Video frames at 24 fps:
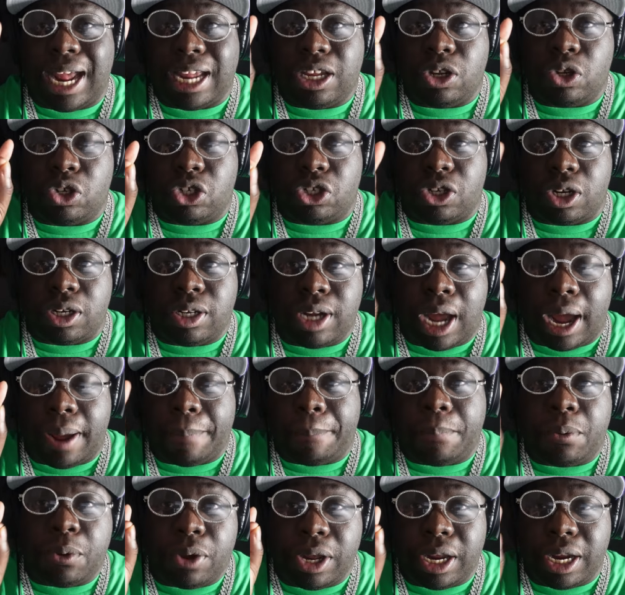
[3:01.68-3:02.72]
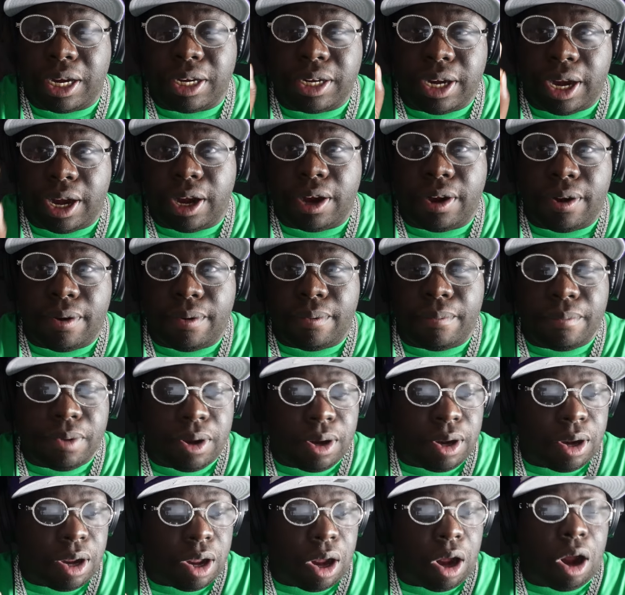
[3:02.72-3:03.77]
that you should not put in there
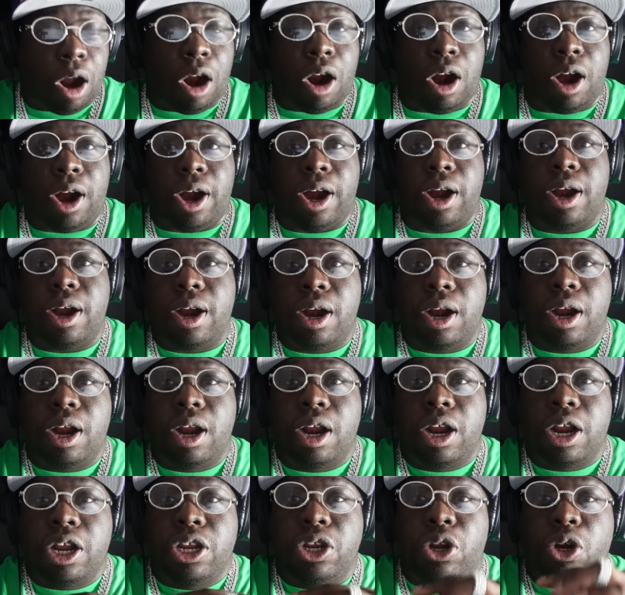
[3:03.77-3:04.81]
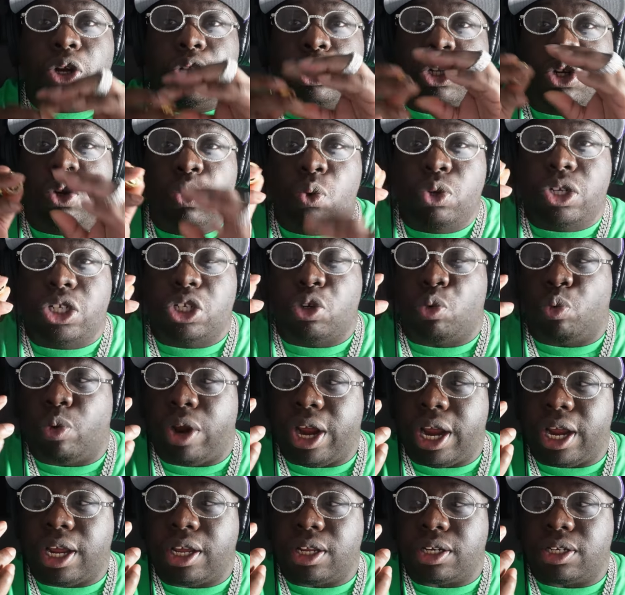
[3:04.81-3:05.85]
are your loose
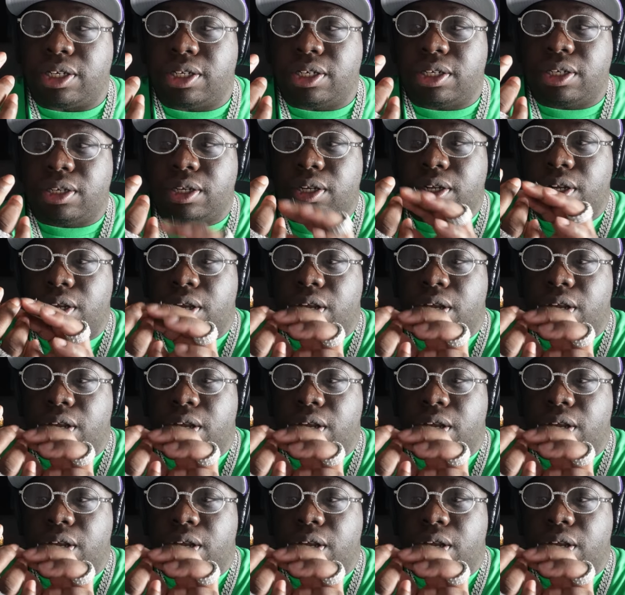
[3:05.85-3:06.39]
rings.